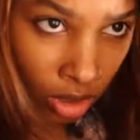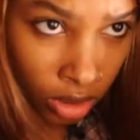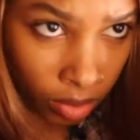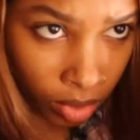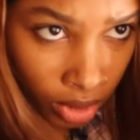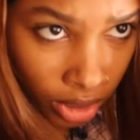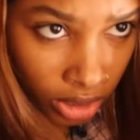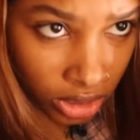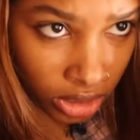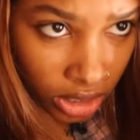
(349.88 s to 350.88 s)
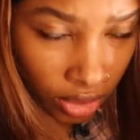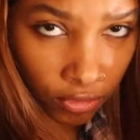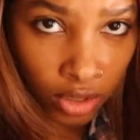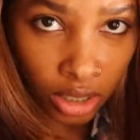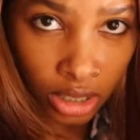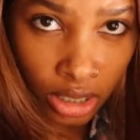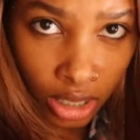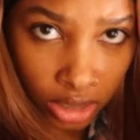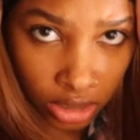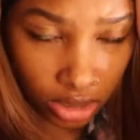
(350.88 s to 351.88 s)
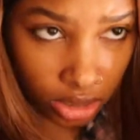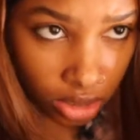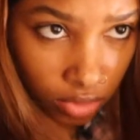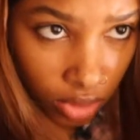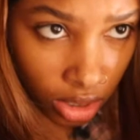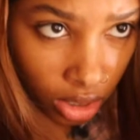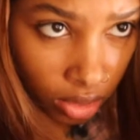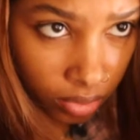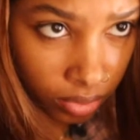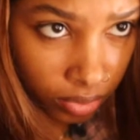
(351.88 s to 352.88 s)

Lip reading: The part is definitely non-existent right now.